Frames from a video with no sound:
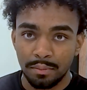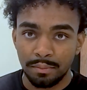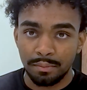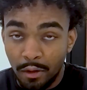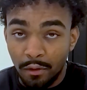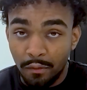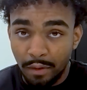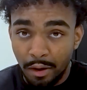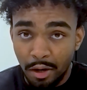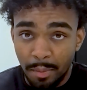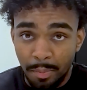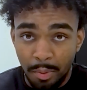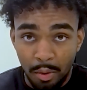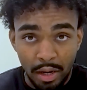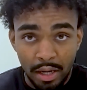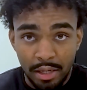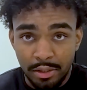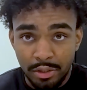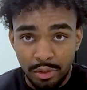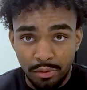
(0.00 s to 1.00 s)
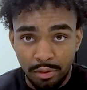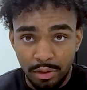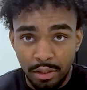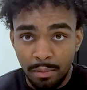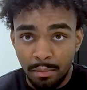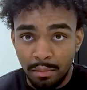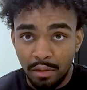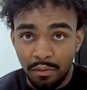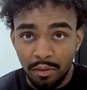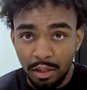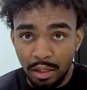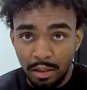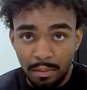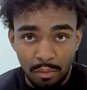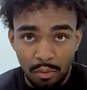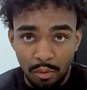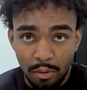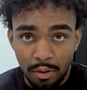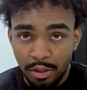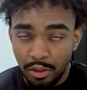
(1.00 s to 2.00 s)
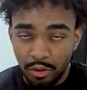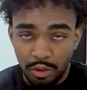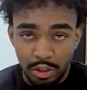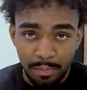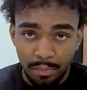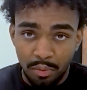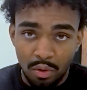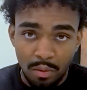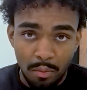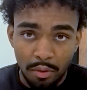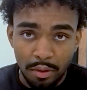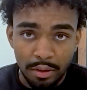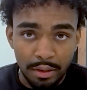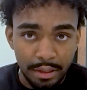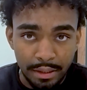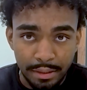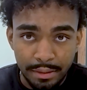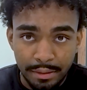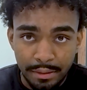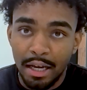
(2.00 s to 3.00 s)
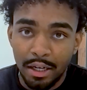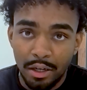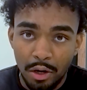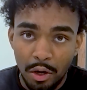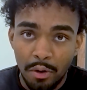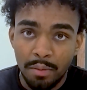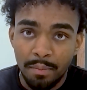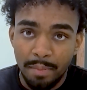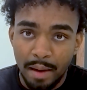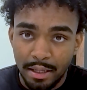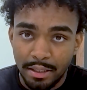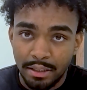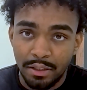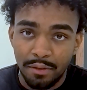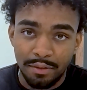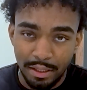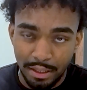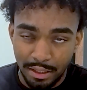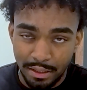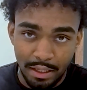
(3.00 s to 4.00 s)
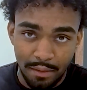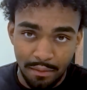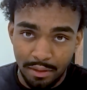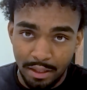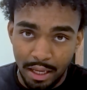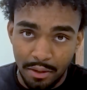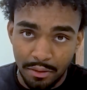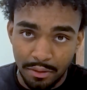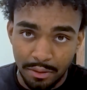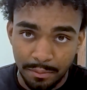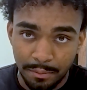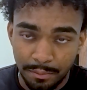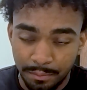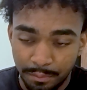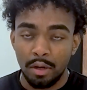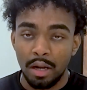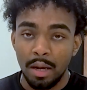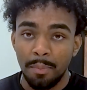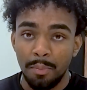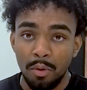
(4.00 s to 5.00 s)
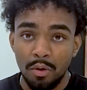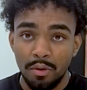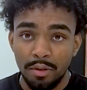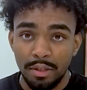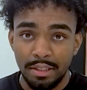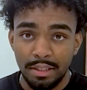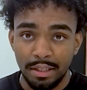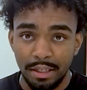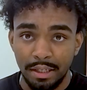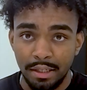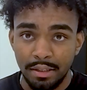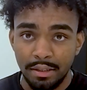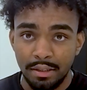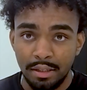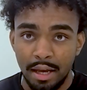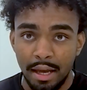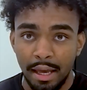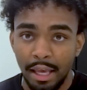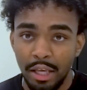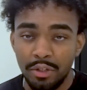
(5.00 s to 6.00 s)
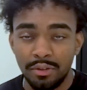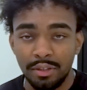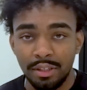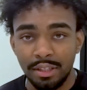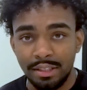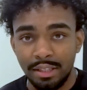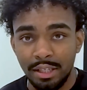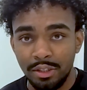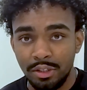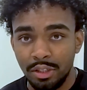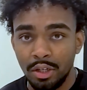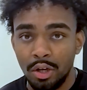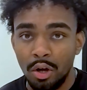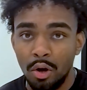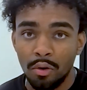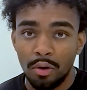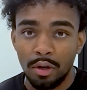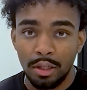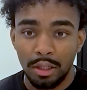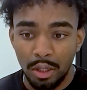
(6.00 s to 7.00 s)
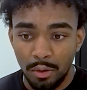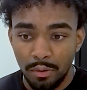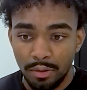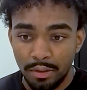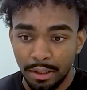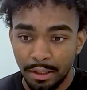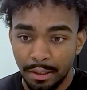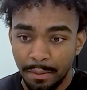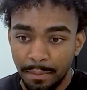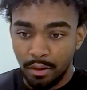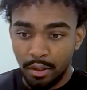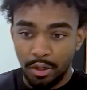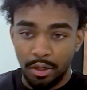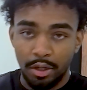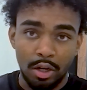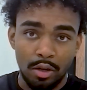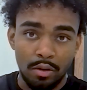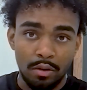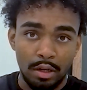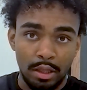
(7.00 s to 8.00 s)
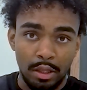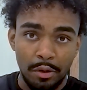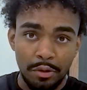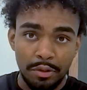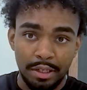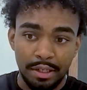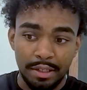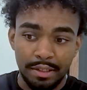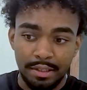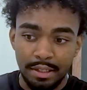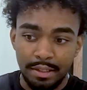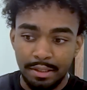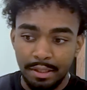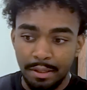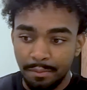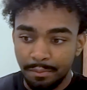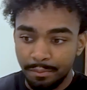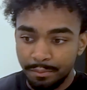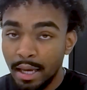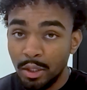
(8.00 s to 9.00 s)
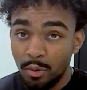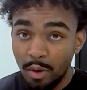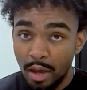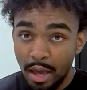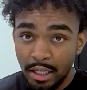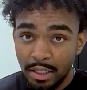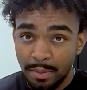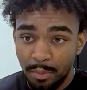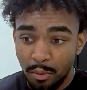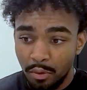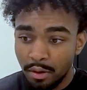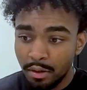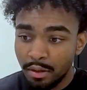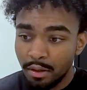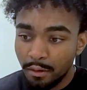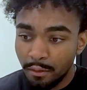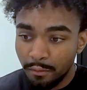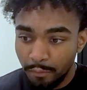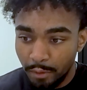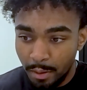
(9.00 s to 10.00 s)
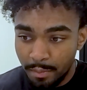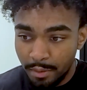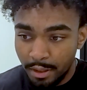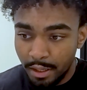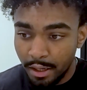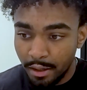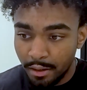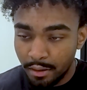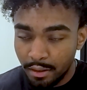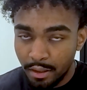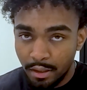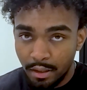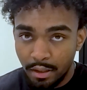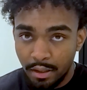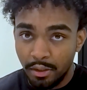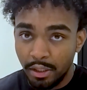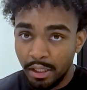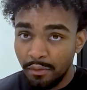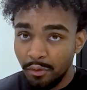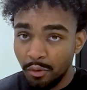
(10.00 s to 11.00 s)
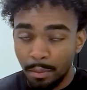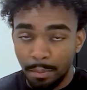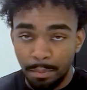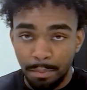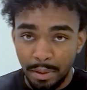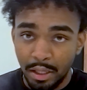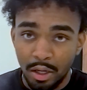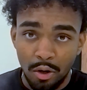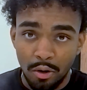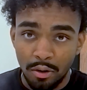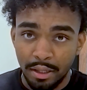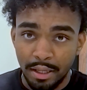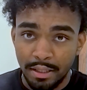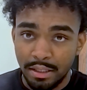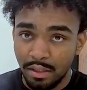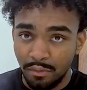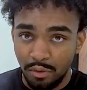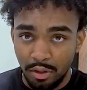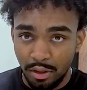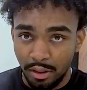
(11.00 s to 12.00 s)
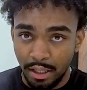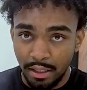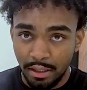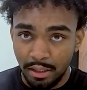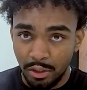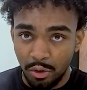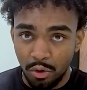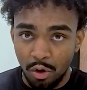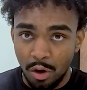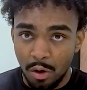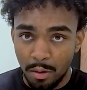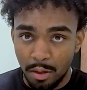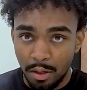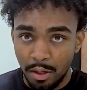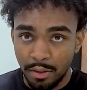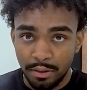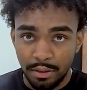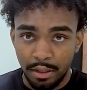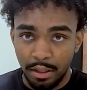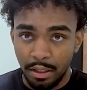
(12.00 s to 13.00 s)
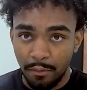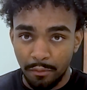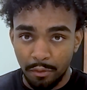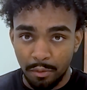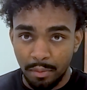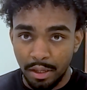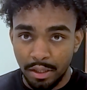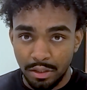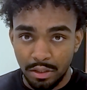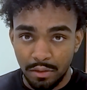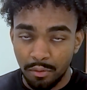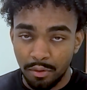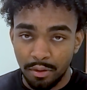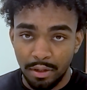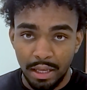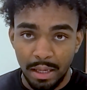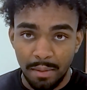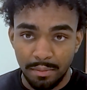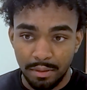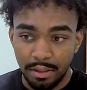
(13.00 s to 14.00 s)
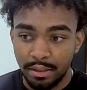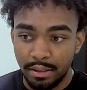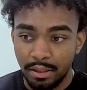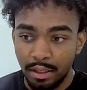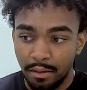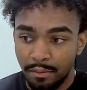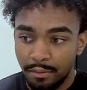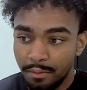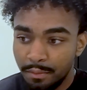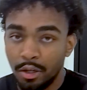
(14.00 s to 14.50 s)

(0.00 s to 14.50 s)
That'll vary per industry, but if you need more, you just pull more leads. I go in batches of 6,000 to 7,000. When I pull these leads, I use an extension called Closely. There you go, Closely Assistant, and you export from there. It'll give you a big old list of LinkedIn URLs and information for names and stuff.